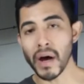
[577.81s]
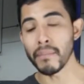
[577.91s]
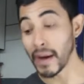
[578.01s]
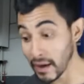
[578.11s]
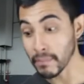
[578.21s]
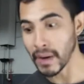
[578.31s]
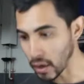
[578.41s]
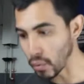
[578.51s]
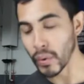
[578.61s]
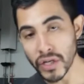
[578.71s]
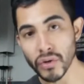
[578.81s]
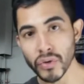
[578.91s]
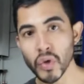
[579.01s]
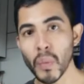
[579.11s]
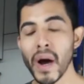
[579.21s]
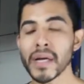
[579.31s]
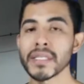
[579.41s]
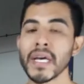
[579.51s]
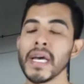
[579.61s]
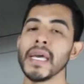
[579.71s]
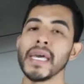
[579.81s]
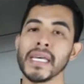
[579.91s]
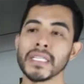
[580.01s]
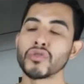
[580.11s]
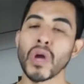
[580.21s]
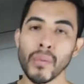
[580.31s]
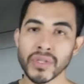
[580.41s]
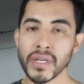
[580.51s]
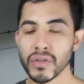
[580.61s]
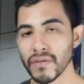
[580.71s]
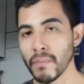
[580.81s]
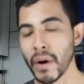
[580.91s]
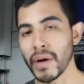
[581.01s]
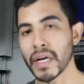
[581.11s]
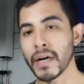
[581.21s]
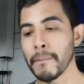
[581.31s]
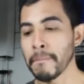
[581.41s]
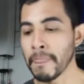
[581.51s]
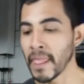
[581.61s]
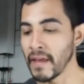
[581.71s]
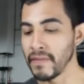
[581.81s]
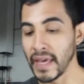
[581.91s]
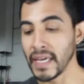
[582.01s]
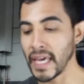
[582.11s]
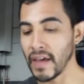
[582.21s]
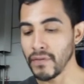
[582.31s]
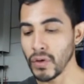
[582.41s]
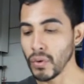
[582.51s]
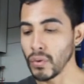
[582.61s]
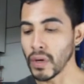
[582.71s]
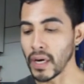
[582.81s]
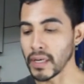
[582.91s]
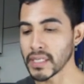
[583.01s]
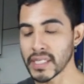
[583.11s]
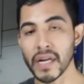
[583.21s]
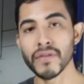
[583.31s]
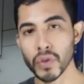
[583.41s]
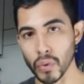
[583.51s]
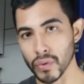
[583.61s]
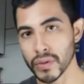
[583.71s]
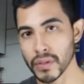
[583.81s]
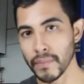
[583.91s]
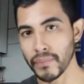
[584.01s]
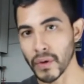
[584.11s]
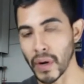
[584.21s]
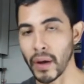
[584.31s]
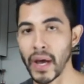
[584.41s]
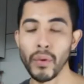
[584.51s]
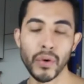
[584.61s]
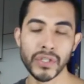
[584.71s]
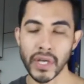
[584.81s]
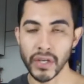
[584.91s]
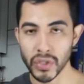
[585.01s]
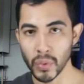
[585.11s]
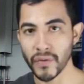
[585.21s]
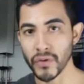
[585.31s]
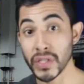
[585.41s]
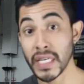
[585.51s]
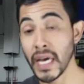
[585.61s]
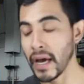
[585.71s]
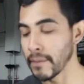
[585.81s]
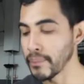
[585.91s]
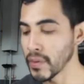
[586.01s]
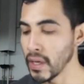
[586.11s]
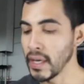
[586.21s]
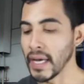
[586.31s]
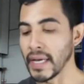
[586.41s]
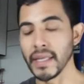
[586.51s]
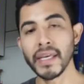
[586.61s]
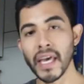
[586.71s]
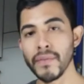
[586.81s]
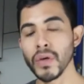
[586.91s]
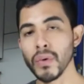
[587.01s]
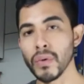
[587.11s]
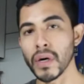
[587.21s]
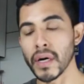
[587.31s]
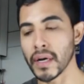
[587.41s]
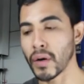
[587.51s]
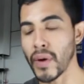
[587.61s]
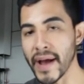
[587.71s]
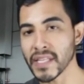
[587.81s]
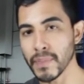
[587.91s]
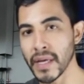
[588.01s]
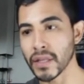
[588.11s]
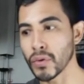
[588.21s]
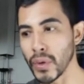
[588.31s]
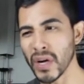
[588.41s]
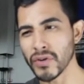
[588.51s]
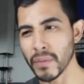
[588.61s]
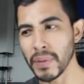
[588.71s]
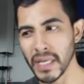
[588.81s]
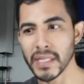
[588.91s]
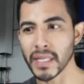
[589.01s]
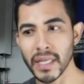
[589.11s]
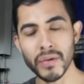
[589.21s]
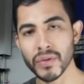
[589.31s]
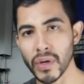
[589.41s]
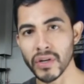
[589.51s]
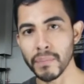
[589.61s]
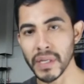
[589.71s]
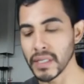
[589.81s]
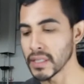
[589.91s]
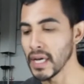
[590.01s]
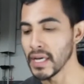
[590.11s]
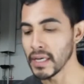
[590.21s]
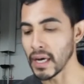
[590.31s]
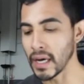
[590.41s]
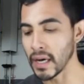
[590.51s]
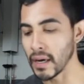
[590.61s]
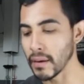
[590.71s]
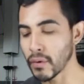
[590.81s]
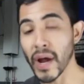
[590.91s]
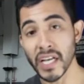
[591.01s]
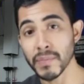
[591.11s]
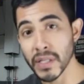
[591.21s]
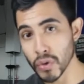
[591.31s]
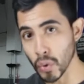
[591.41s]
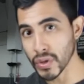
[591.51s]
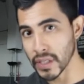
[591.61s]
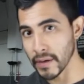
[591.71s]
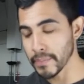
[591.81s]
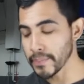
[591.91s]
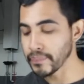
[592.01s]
bought my original toolbox, is Travel Centers of America. They gave you a set of tools, right? I used to work for TA. And they give you a Craftsman 300 piece, I think it was 300 piece, Craftsman tool set.